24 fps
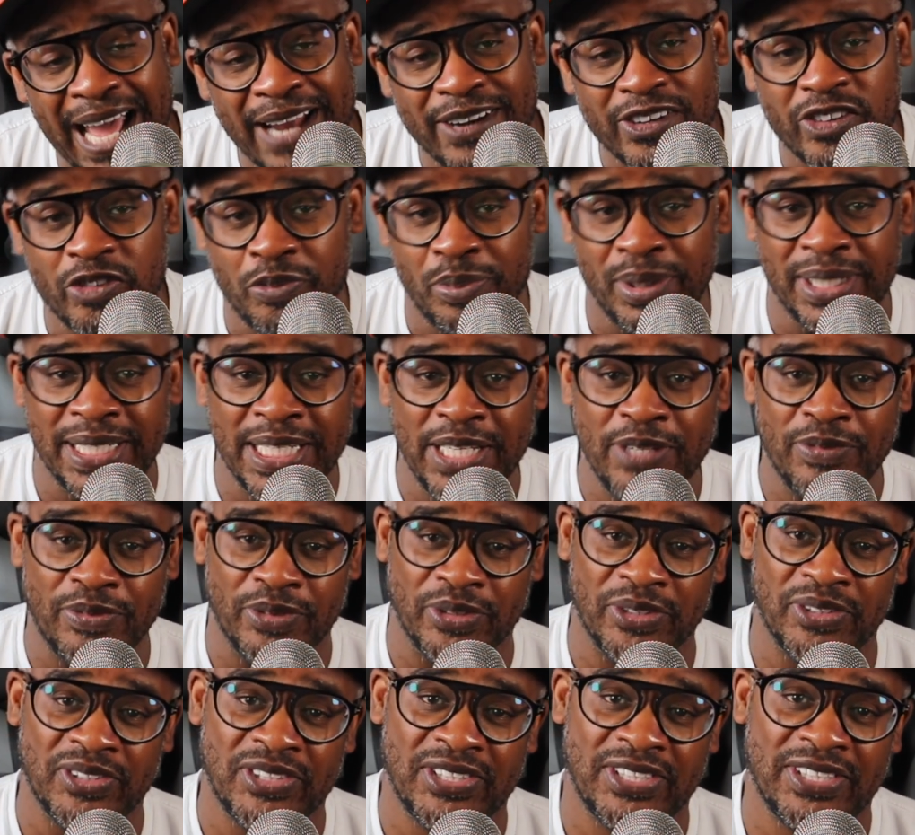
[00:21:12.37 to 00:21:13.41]
of
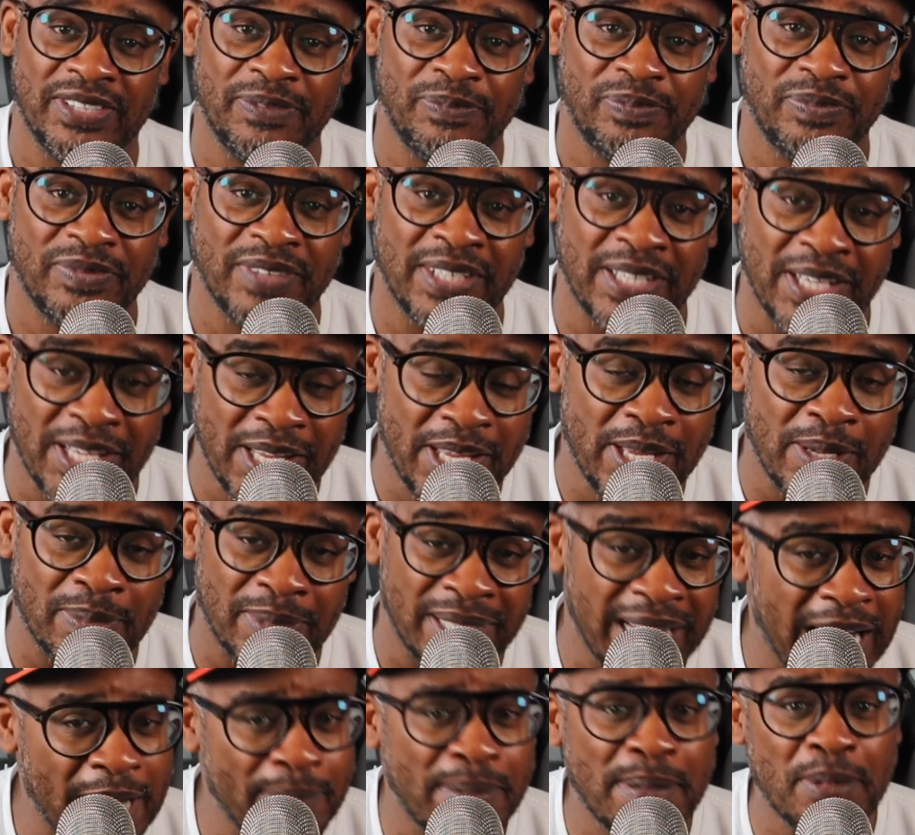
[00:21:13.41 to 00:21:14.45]
believers in him. A
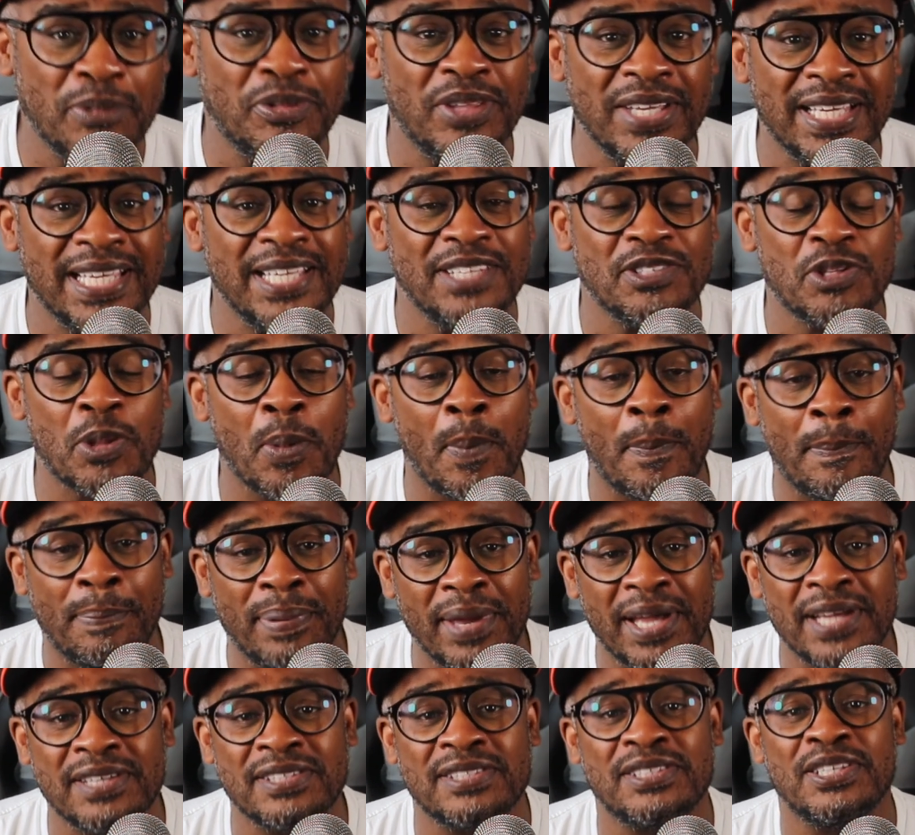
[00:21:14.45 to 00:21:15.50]
lot of people think he's the
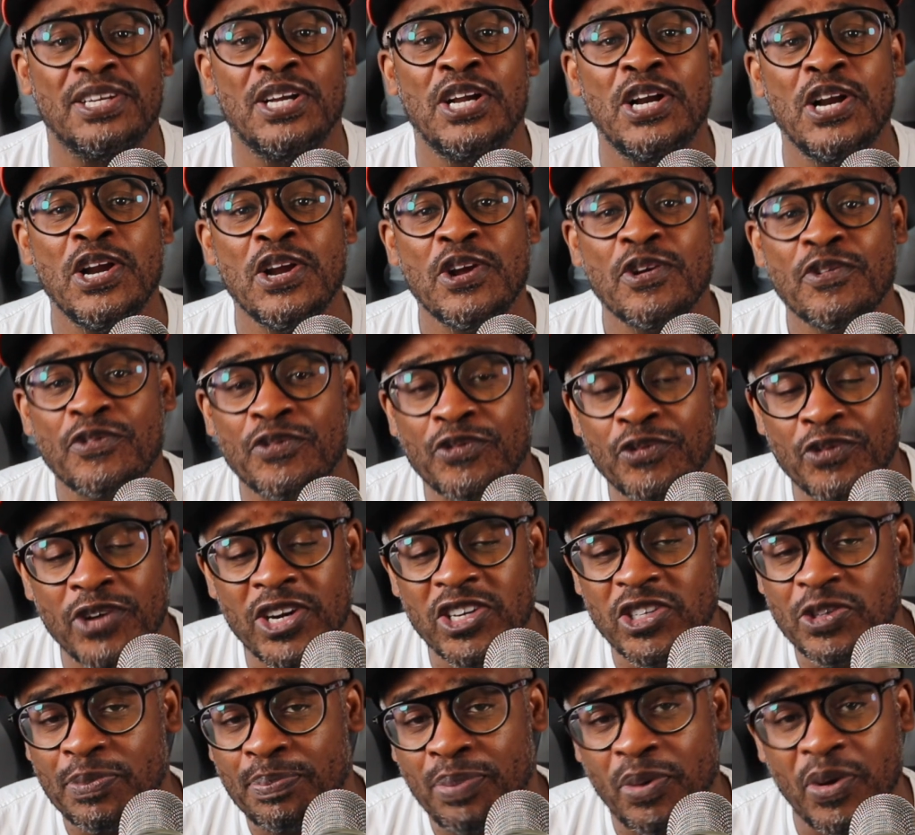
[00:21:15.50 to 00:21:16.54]
best
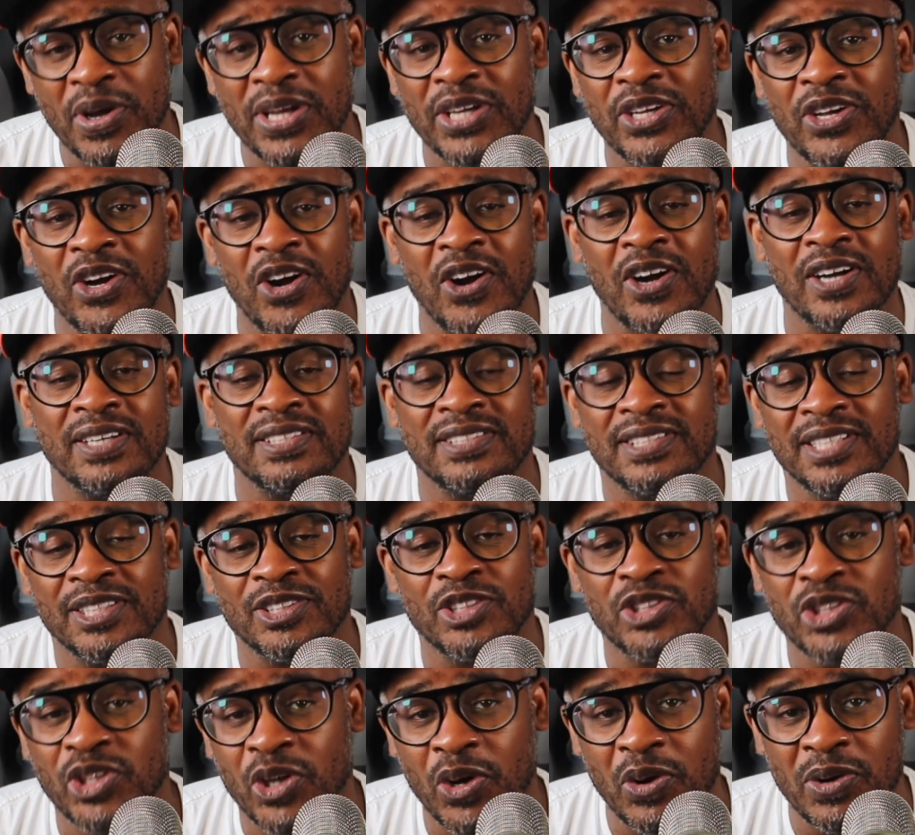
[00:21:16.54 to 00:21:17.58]
French point guard
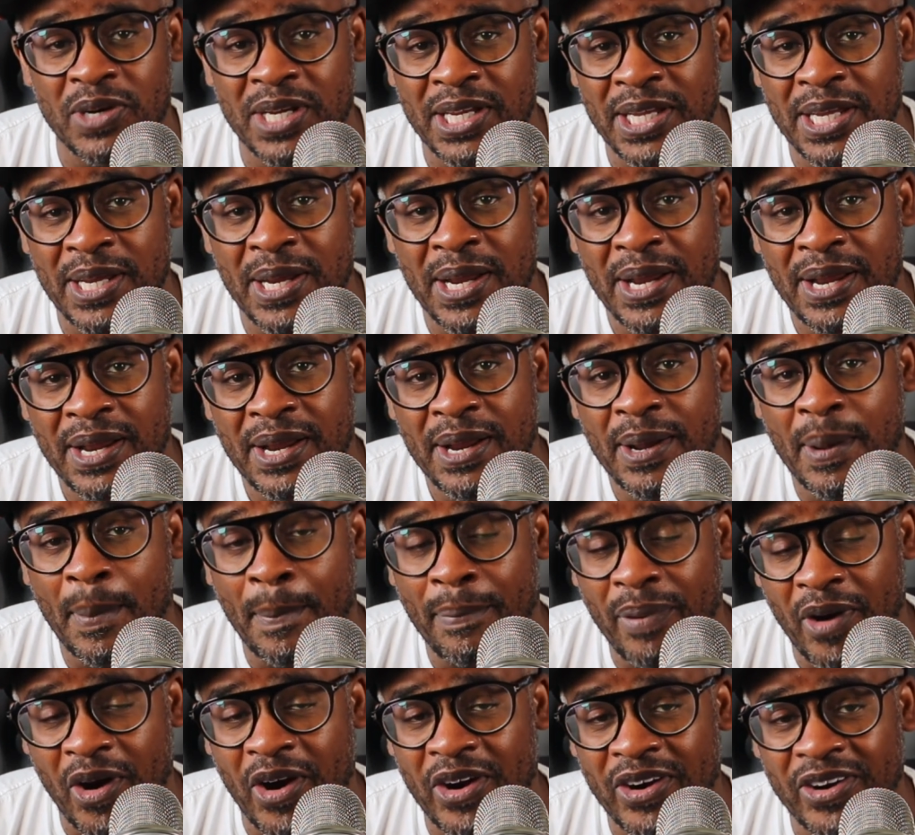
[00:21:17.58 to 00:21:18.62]
since Tony
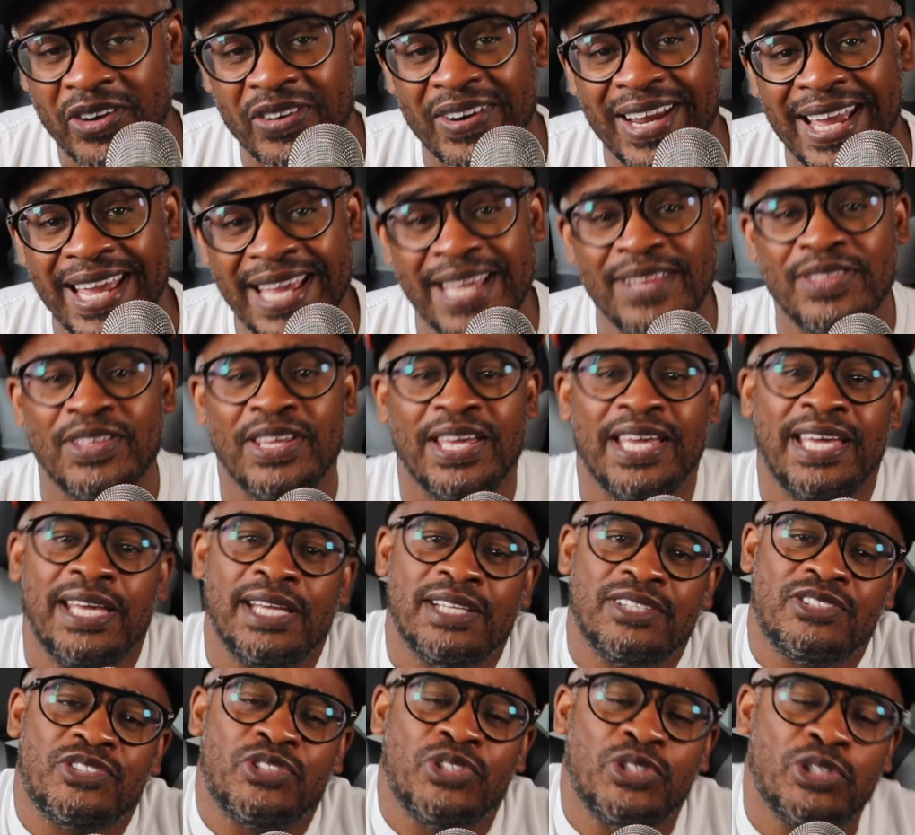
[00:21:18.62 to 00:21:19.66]
Parker, and the
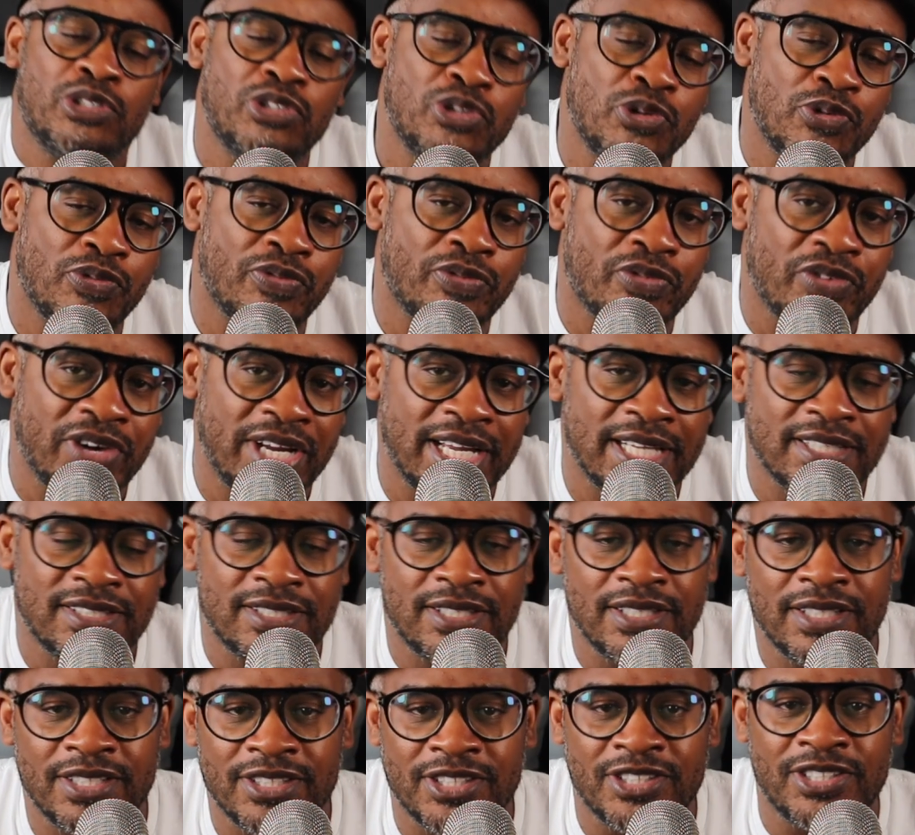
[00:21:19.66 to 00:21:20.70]
answer to
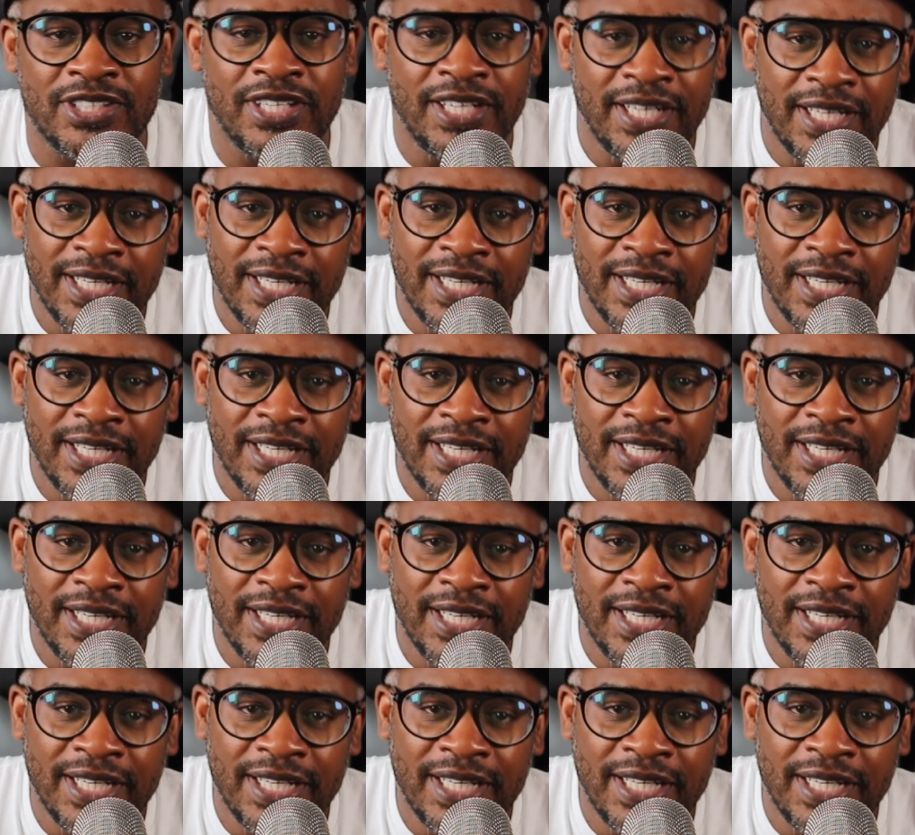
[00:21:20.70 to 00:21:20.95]
France's